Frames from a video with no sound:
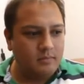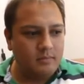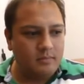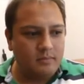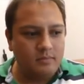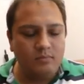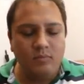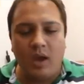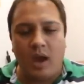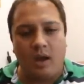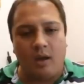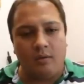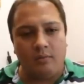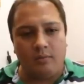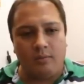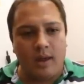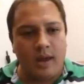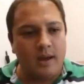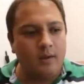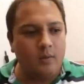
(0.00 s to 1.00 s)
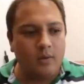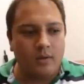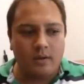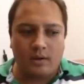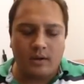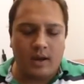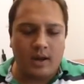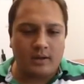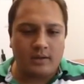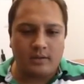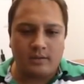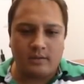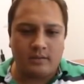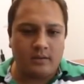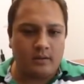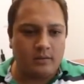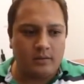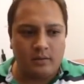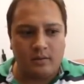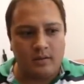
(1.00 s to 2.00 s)
No, anyone can actually
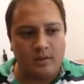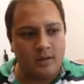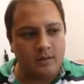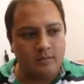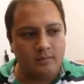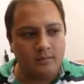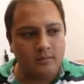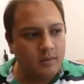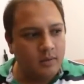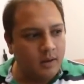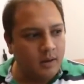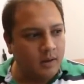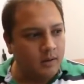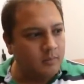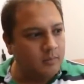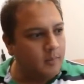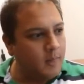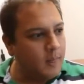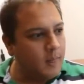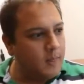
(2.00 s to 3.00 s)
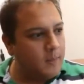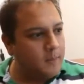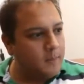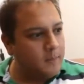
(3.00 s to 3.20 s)
start doing it. Okay.